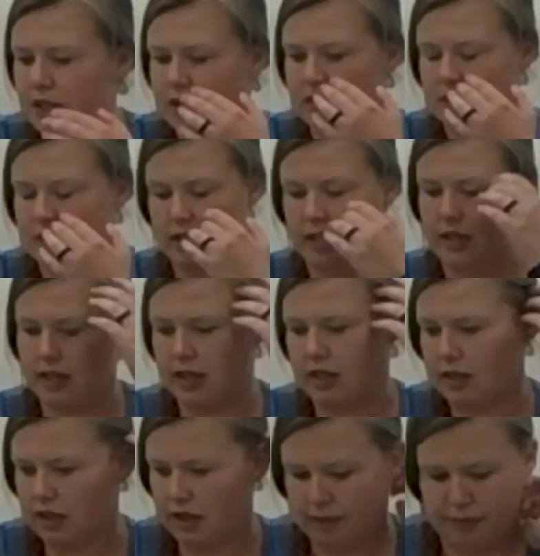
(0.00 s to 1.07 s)
let's
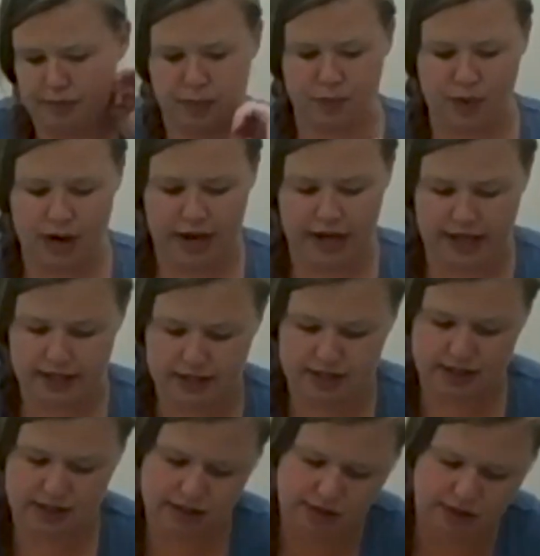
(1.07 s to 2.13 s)
see, I'm bright,
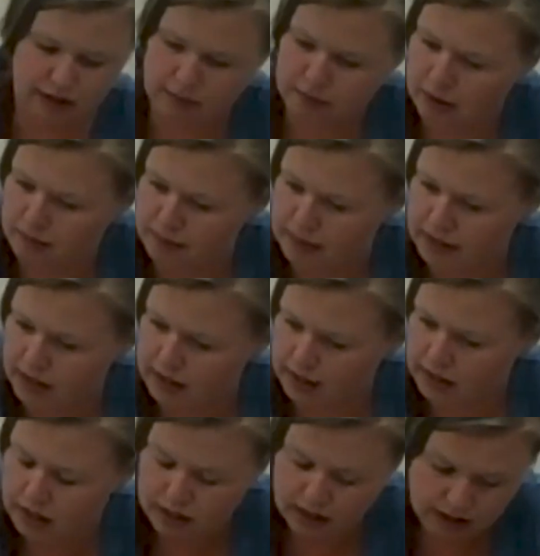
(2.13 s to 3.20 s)
so that might
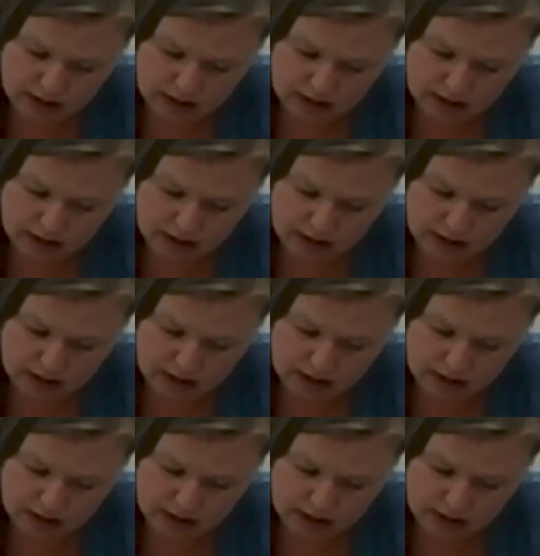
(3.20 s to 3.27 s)
be,